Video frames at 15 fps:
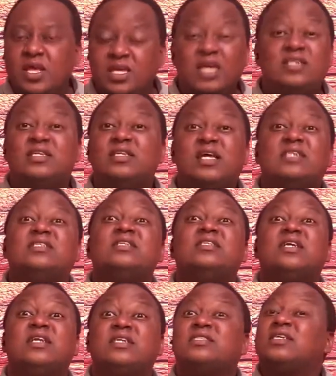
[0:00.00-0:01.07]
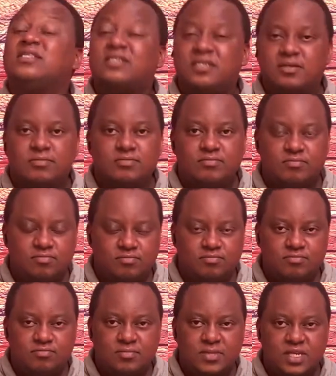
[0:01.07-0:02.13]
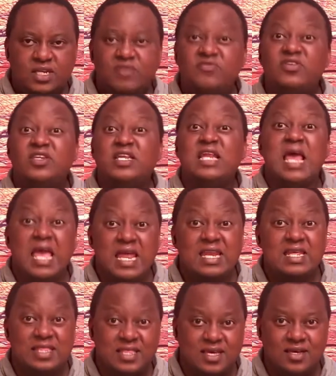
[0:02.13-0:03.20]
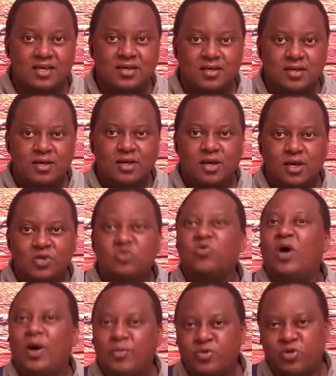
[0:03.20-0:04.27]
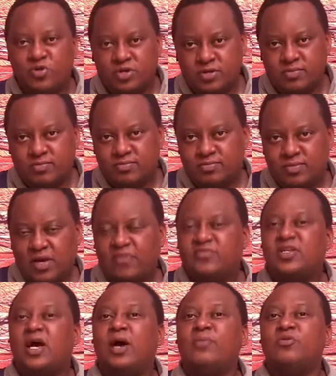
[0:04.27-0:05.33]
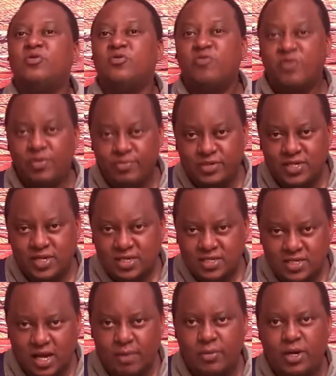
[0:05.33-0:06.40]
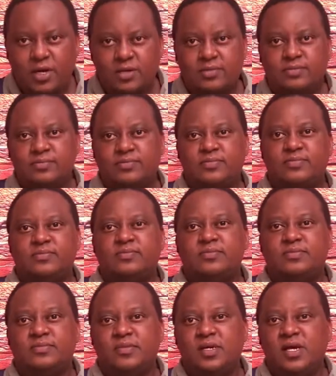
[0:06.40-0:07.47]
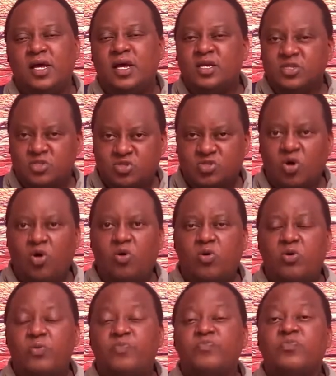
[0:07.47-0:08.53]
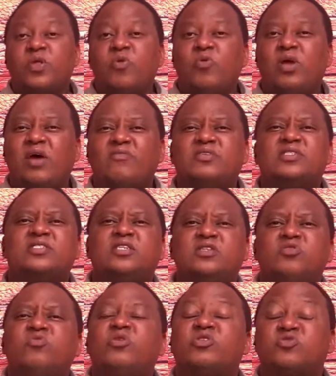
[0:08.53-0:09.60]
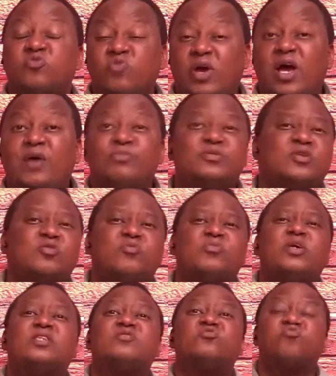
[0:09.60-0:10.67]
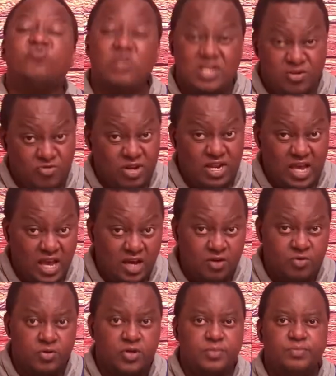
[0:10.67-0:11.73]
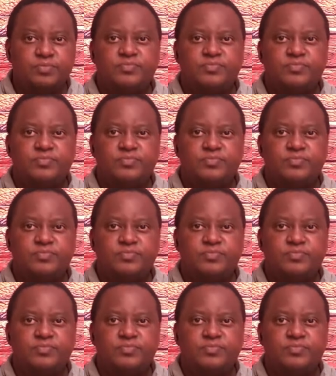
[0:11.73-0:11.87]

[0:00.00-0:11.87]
Yet it doesn't tell us that David did anything to Amnon after Amnon raped Tamar. So we have a situation where Absalom gets really, really angry.